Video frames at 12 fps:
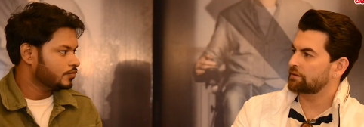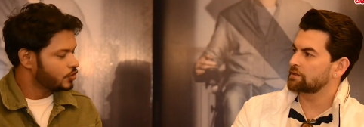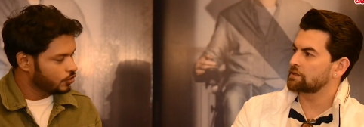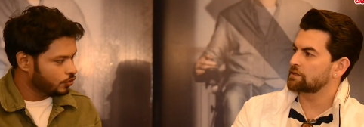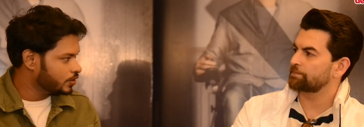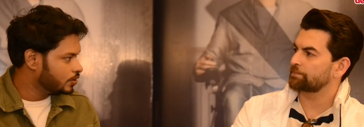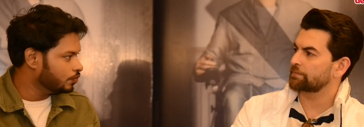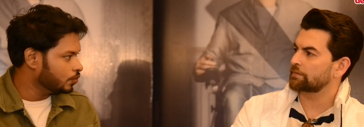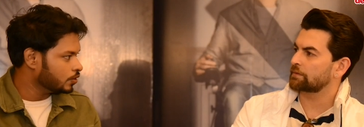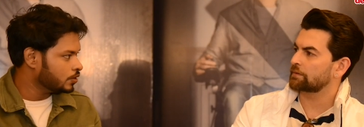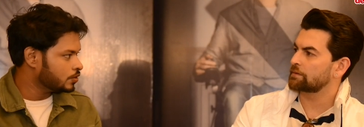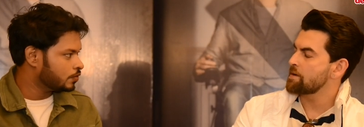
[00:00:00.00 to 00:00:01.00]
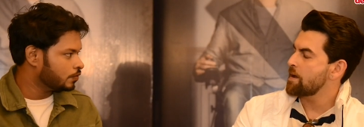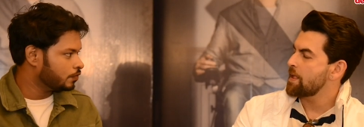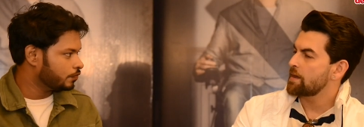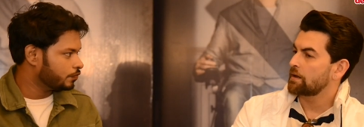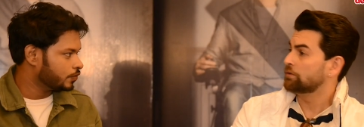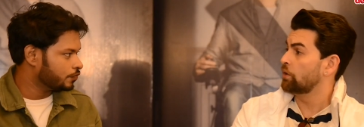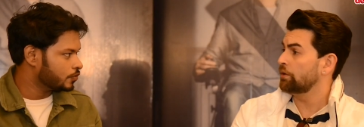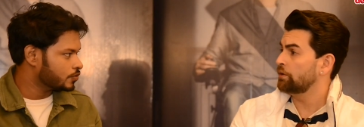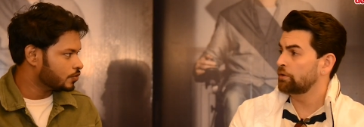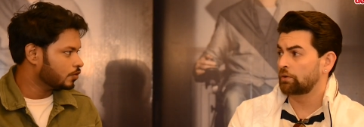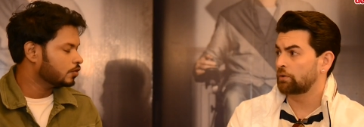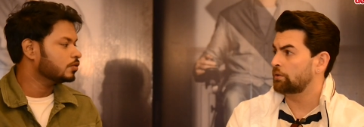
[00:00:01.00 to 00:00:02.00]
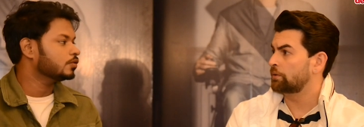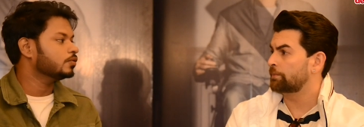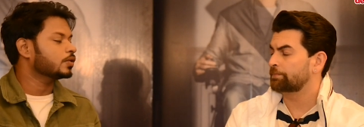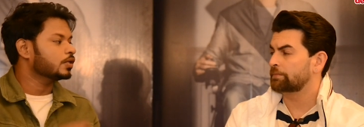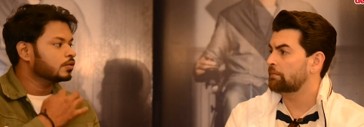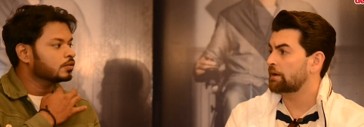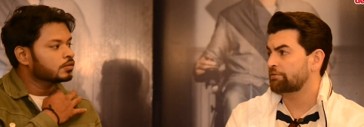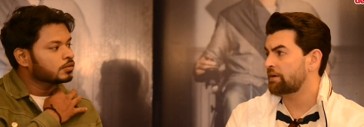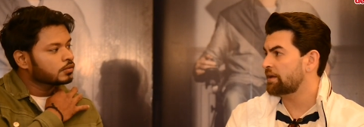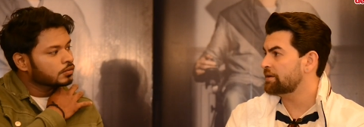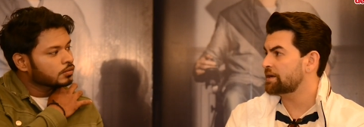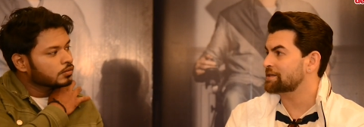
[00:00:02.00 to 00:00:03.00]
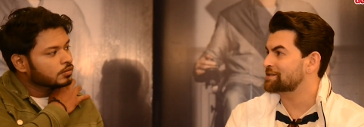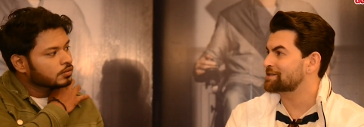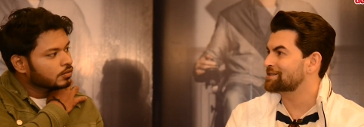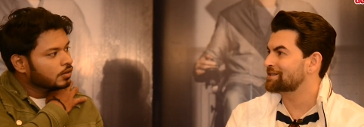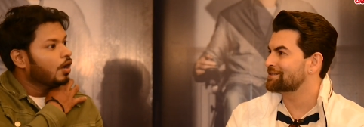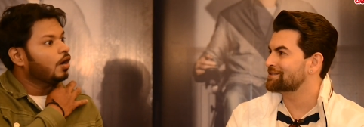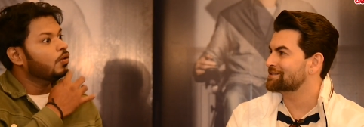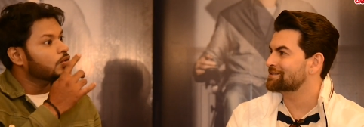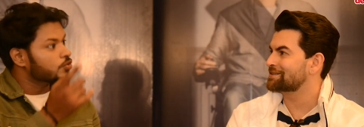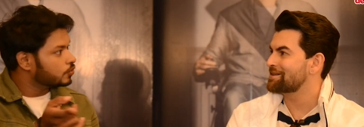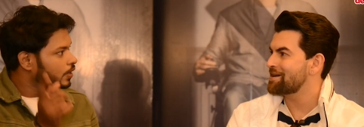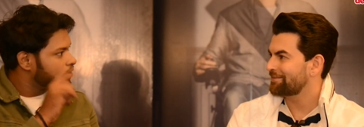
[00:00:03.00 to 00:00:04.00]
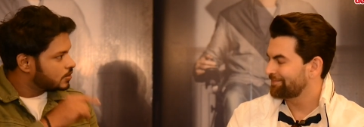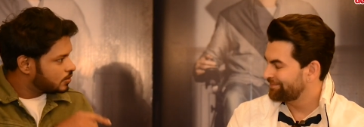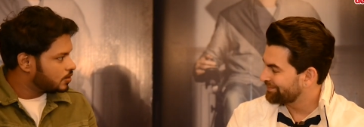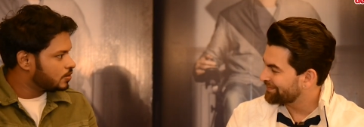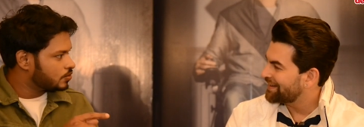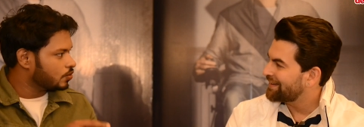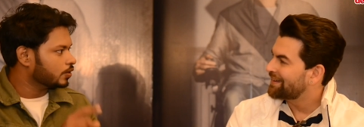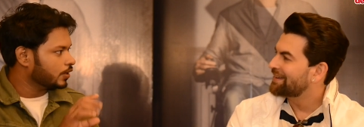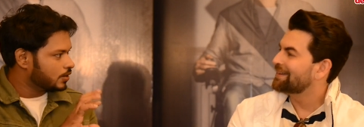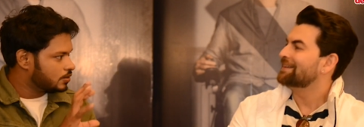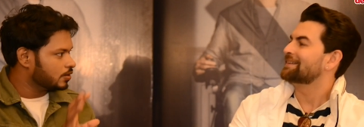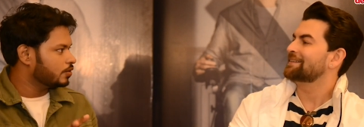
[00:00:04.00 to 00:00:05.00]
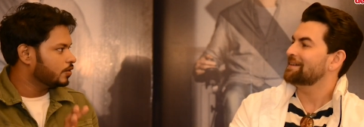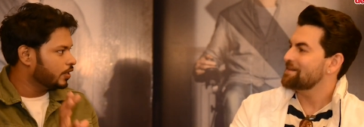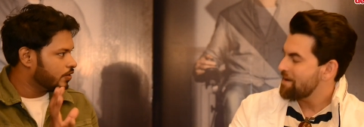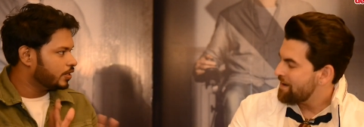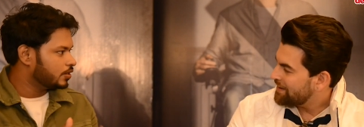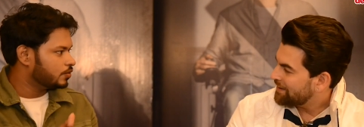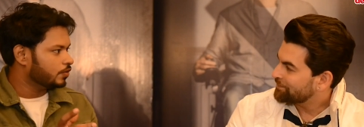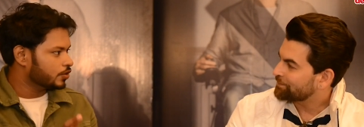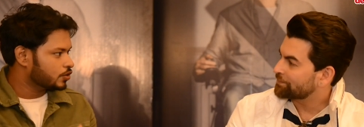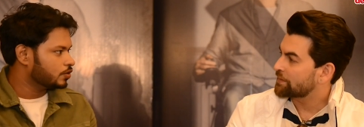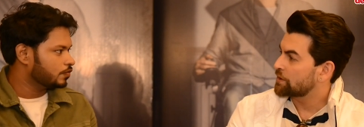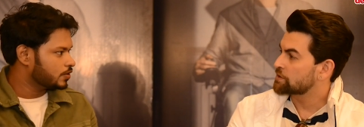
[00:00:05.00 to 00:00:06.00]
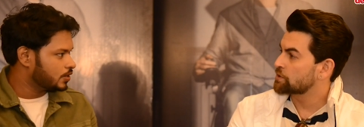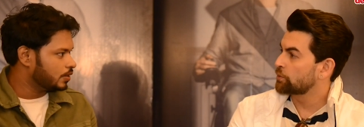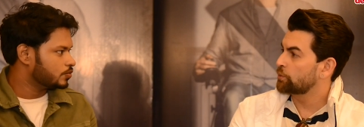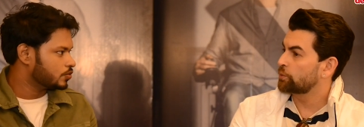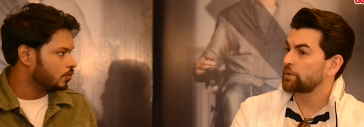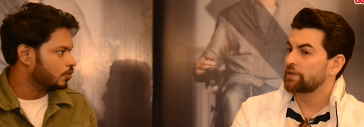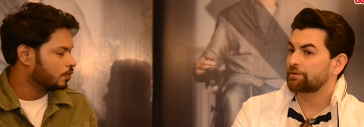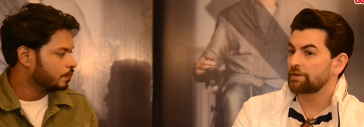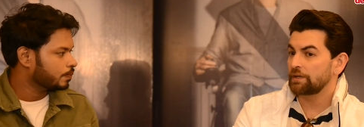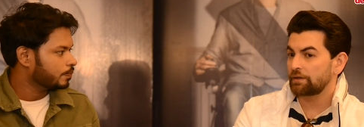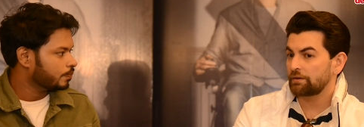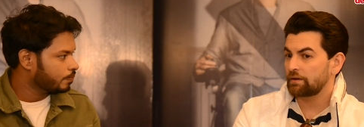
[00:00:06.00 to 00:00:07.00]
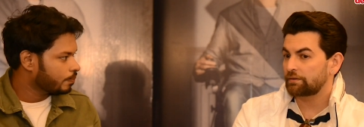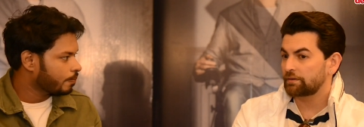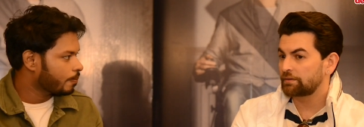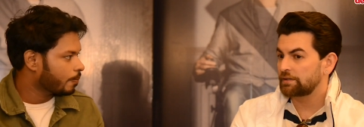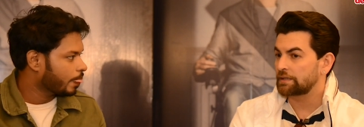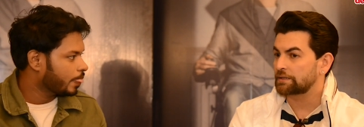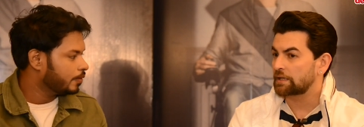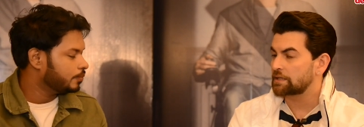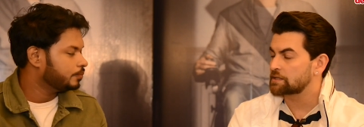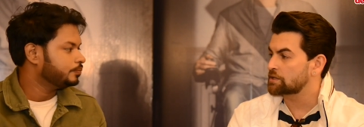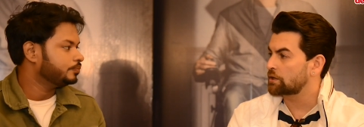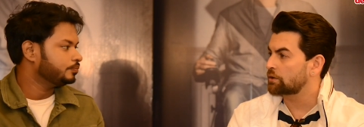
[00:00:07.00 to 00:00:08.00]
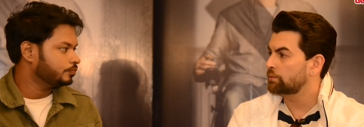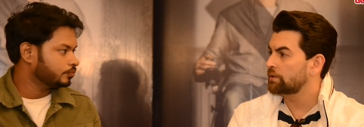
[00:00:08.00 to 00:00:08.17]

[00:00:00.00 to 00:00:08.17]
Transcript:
Speaker 1: the so you did the vocals for the, for the no, no, no no
Speaker 2: okay. my father has.
Speaker 1: Oh, so that's just the song. That's a uh, yeah. recreated version of the same so song. we
Speaker 2: recreated the entire song.